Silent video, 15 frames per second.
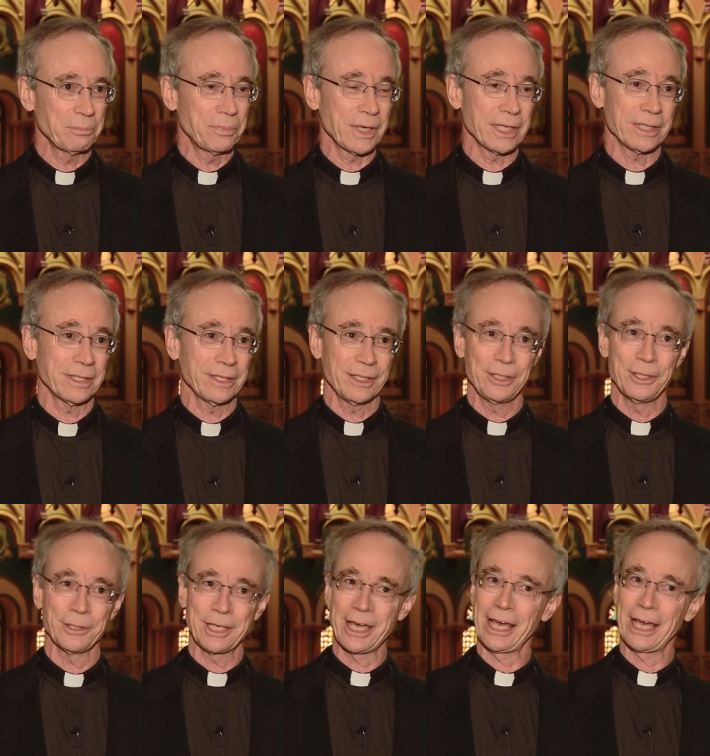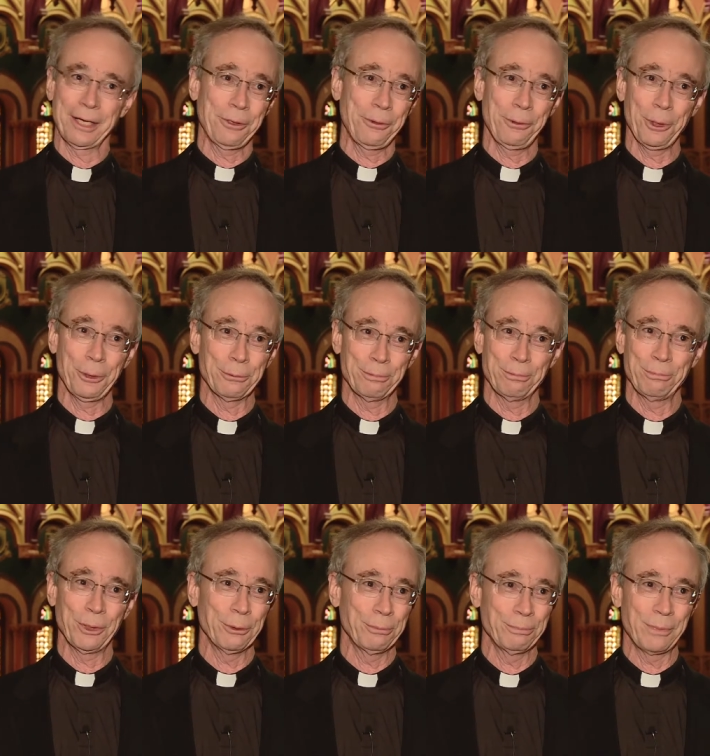but you can't quote
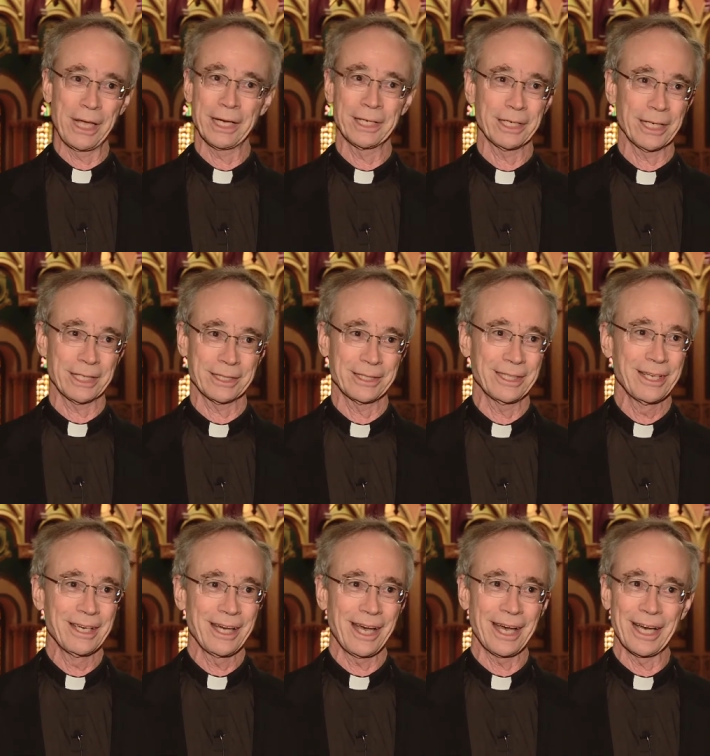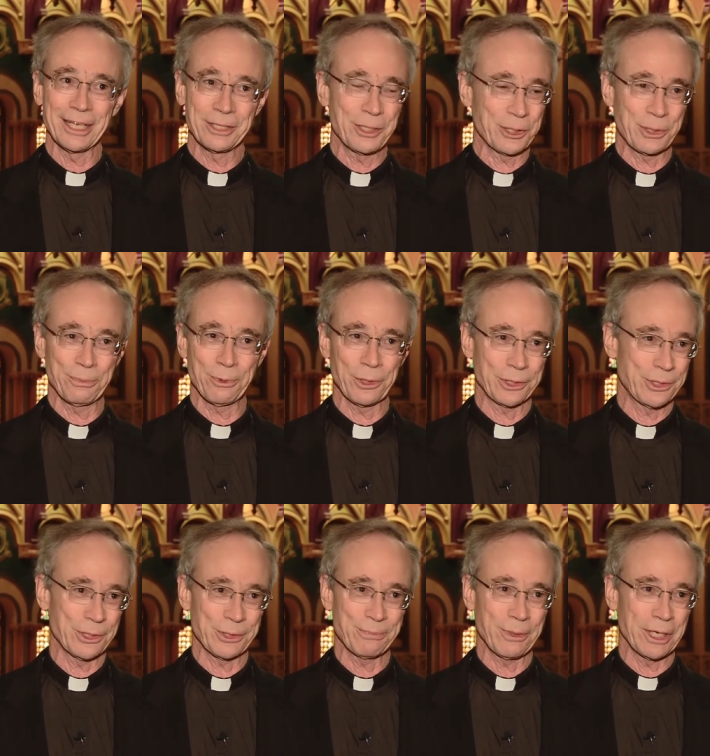Pope Benedict uh, to support
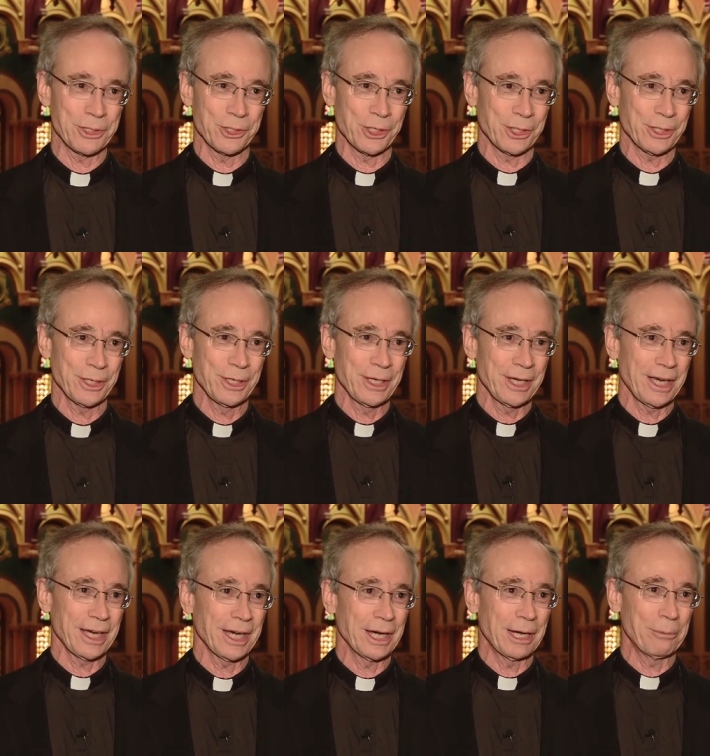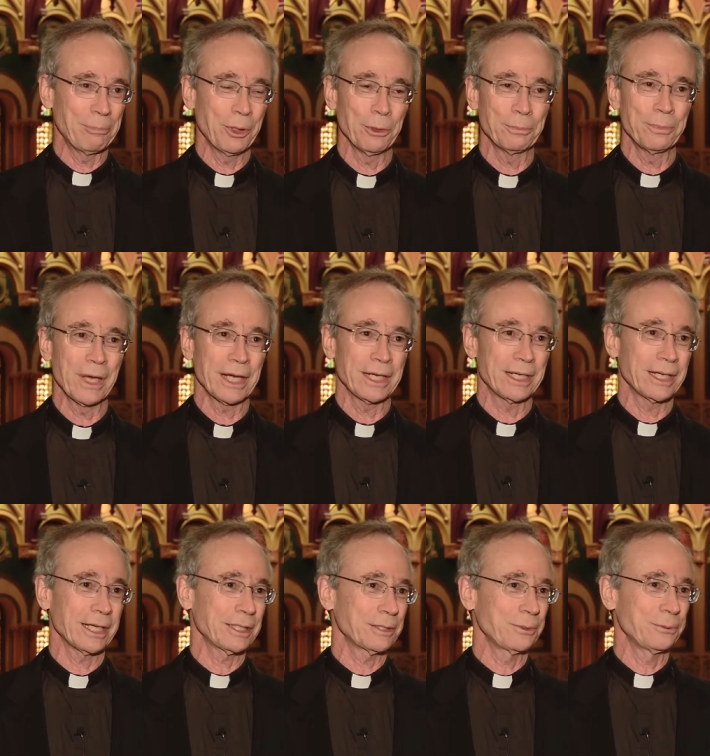this budget. Uh, Pope
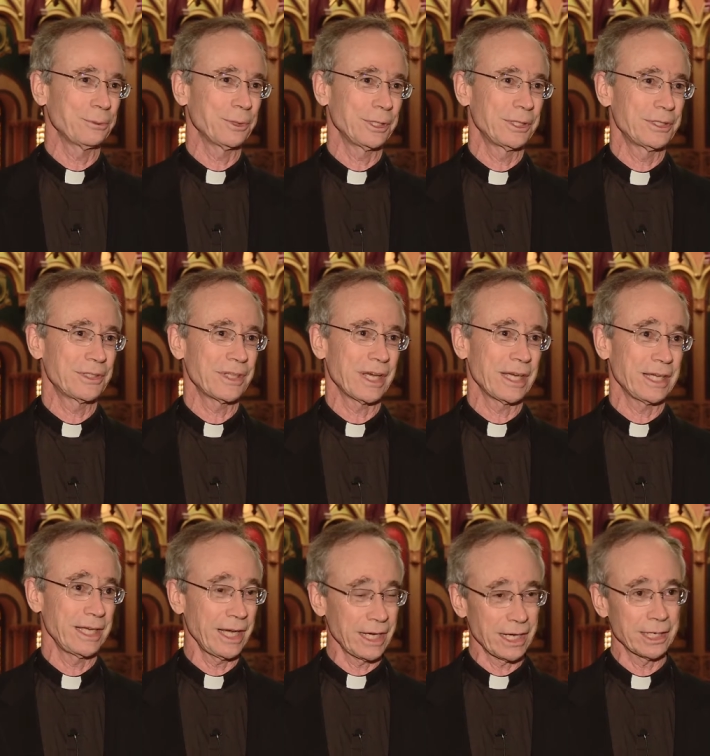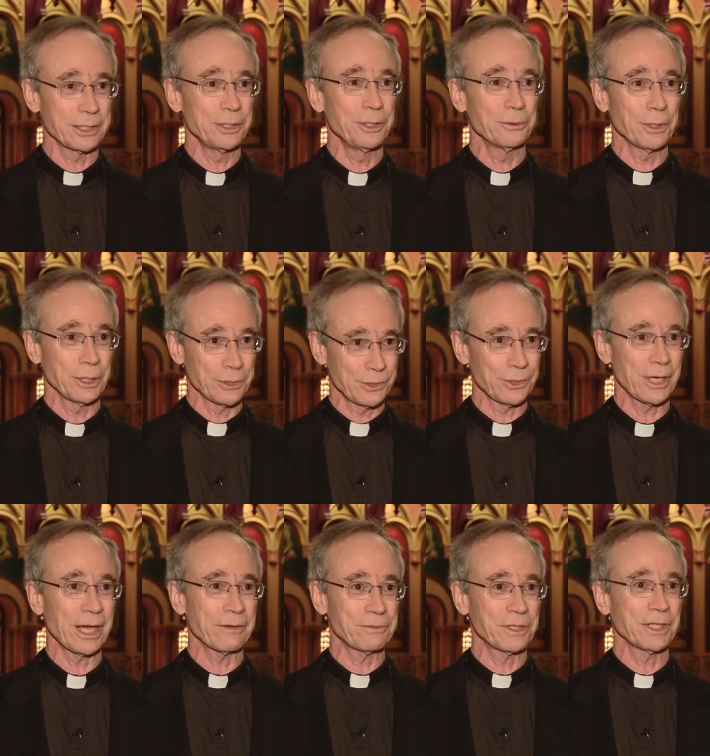Benedict would say, yeah, you also
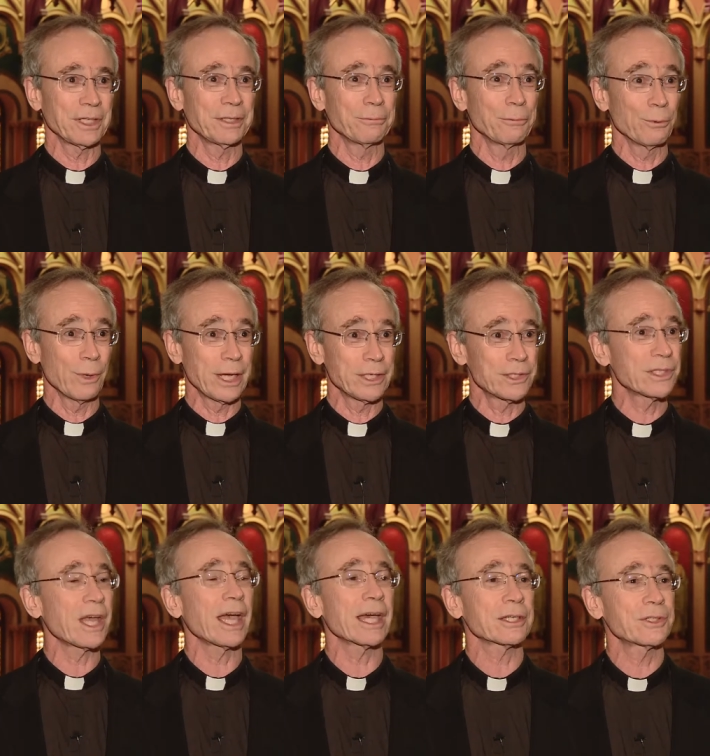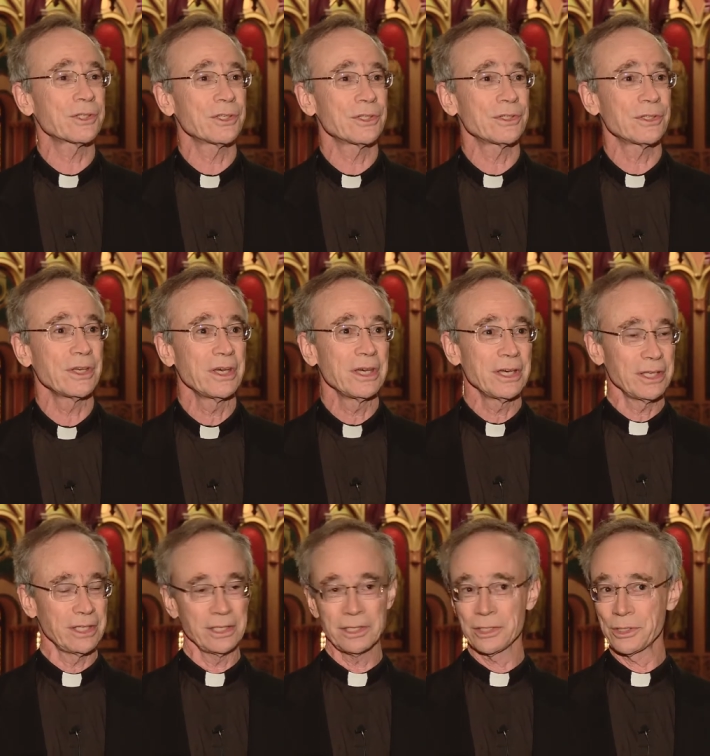have to raise taxes,
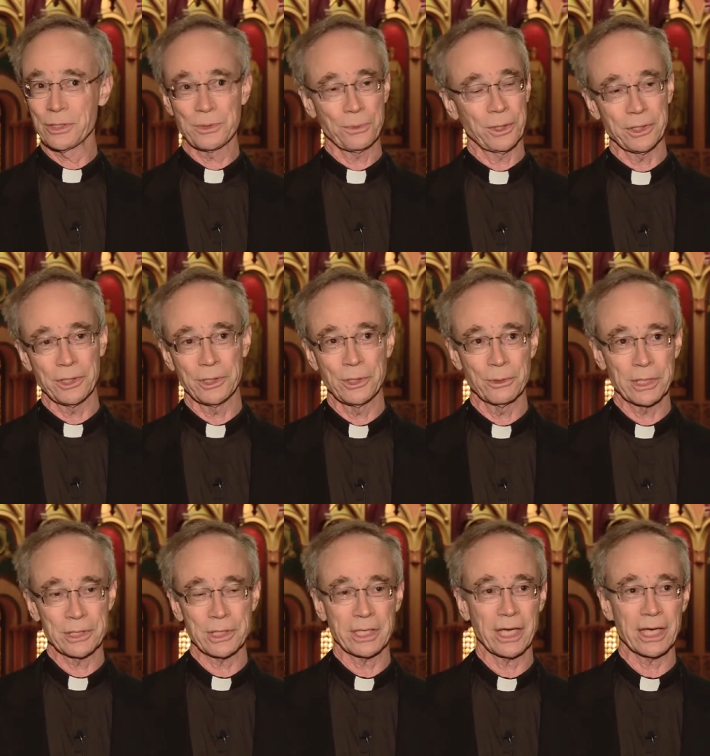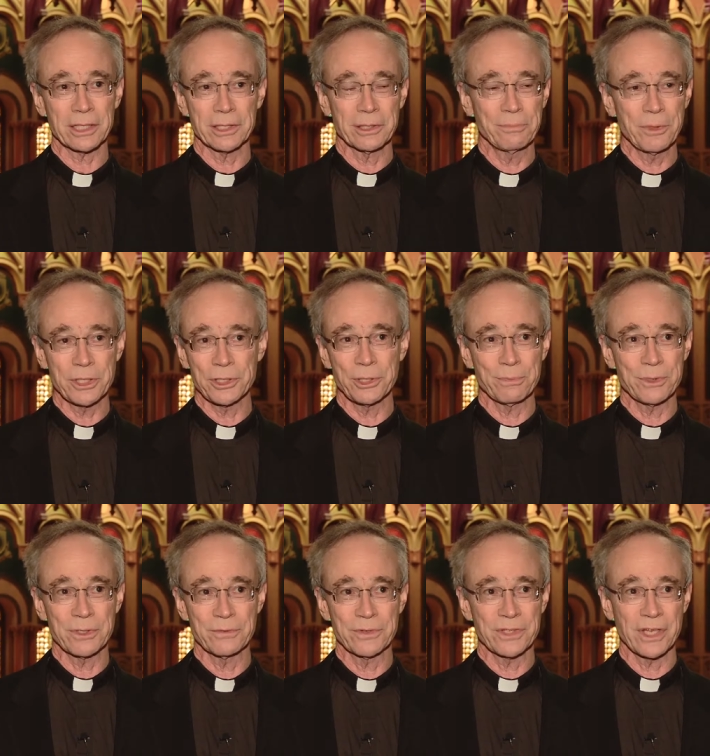and this is what the U S Catholic
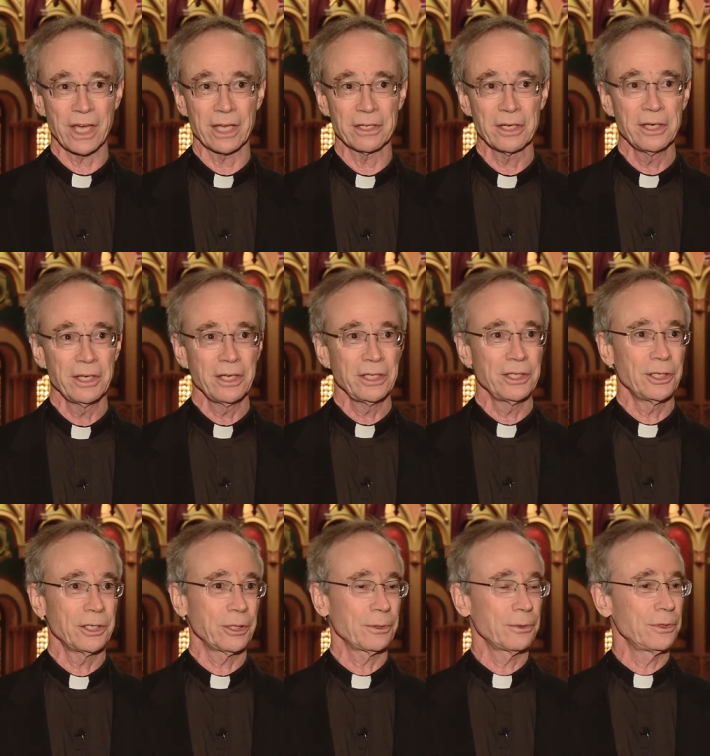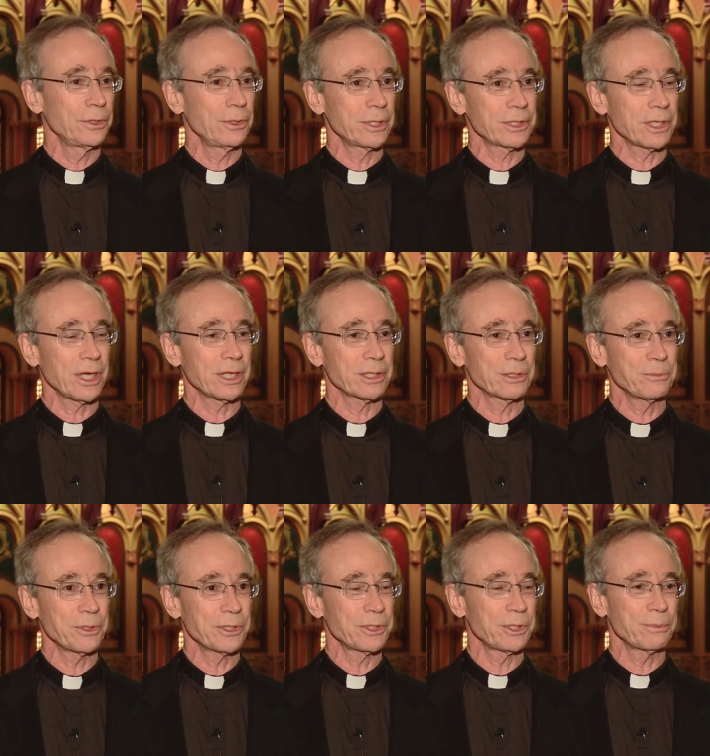bishops have said. You know, the U S Catholic
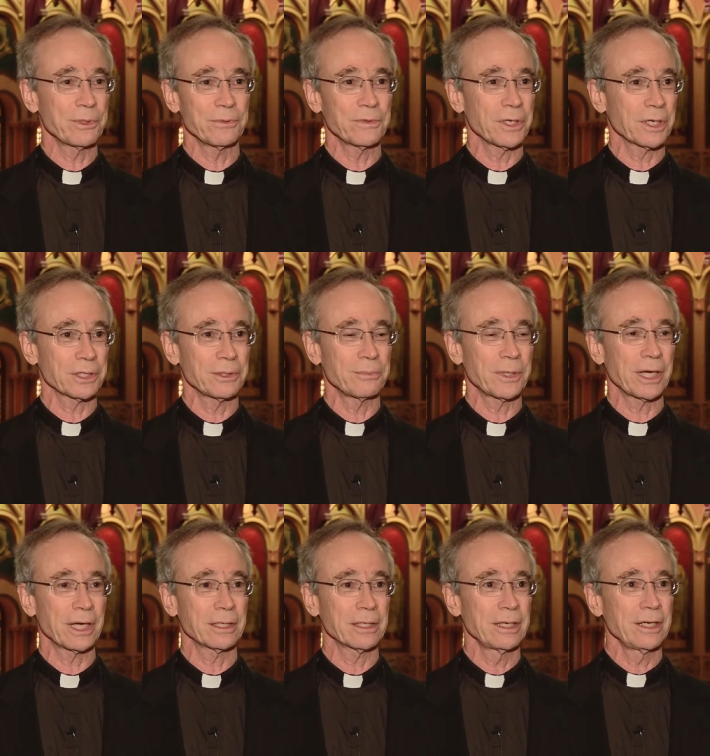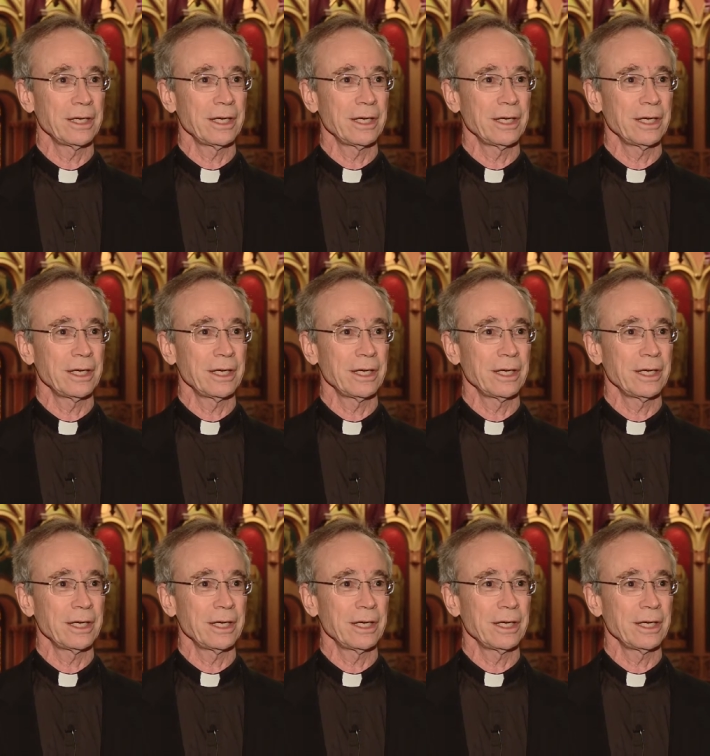bishops have talked about